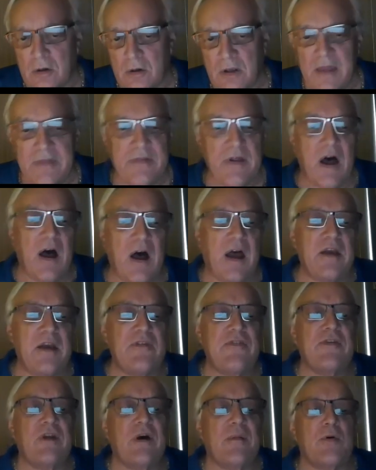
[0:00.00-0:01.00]
And the
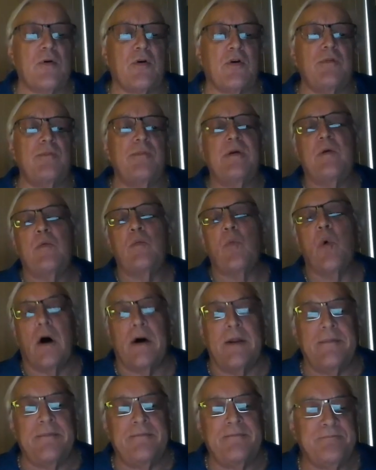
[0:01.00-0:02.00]
highest number could be
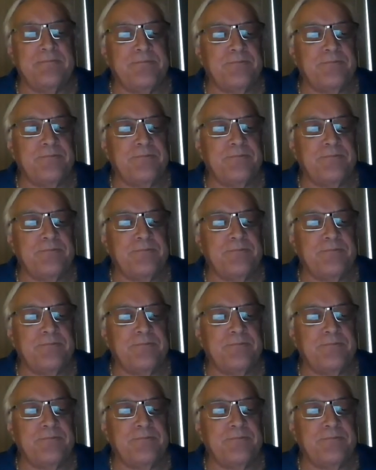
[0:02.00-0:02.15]
1.